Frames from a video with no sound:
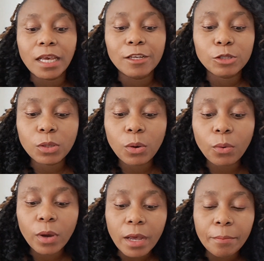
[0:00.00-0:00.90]

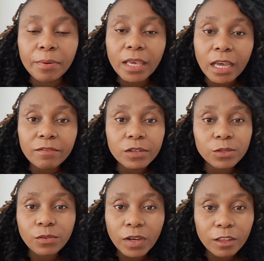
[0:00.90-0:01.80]
So being
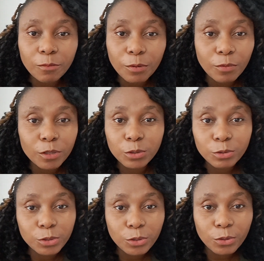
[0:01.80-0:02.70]
envious of other people is
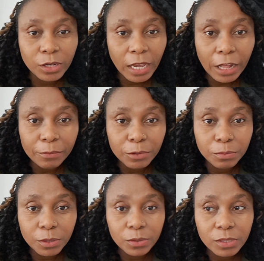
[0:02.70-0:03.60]
also not going to help you,
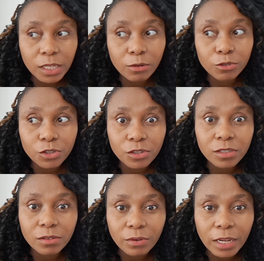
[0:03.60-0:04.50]
because it will
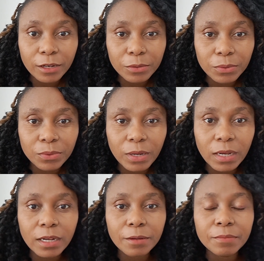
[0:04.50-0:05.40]
just derail you,
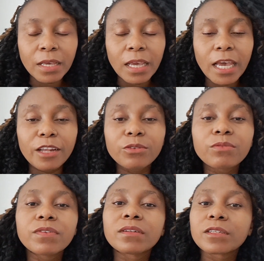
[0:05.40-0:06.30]
and you'll
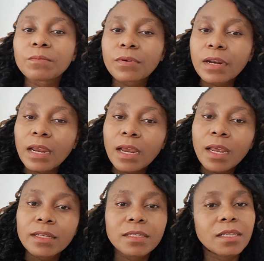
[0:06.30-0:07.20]
feel
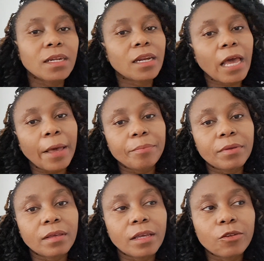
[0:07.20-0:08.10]
depressed and
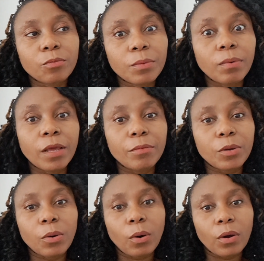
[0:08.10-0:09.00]
unhappy, and you'll be
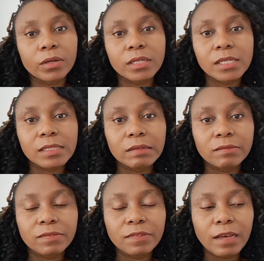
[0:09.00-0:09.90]
blaming God as
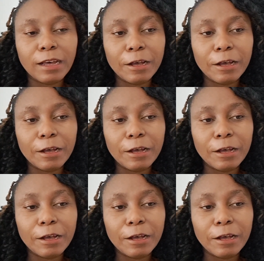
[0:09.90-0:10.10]
if